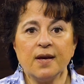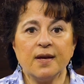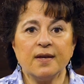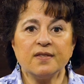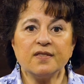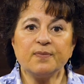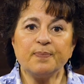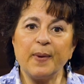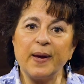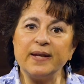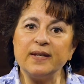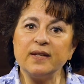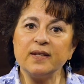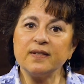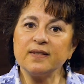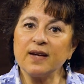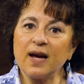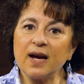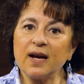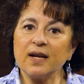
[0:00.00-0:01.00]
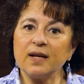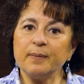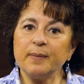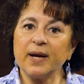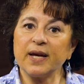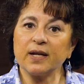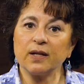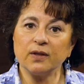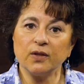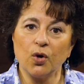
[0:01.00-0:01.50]
Spending time
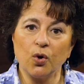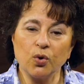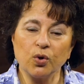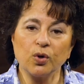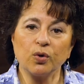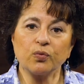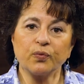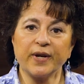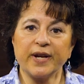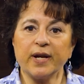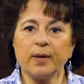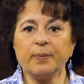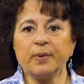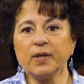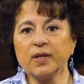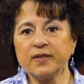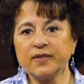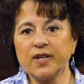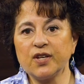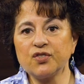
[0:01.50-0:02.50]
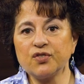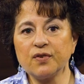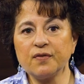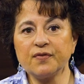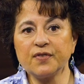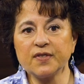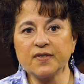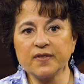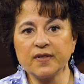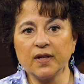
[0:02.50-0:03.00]
at a local rehabilitation
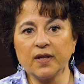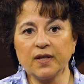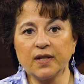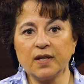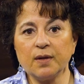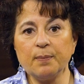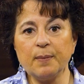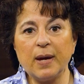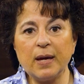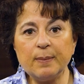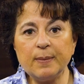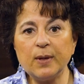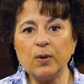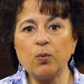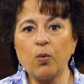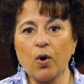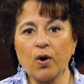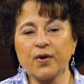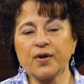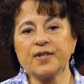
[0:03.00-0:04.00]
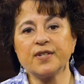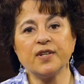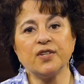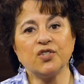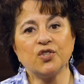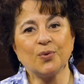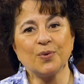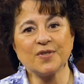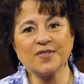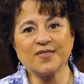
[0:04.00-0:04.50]
facility may be warranted
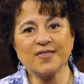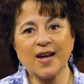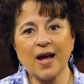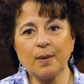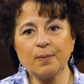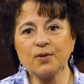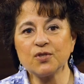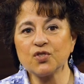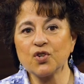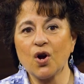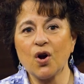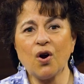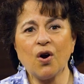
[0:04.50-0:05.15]
to establish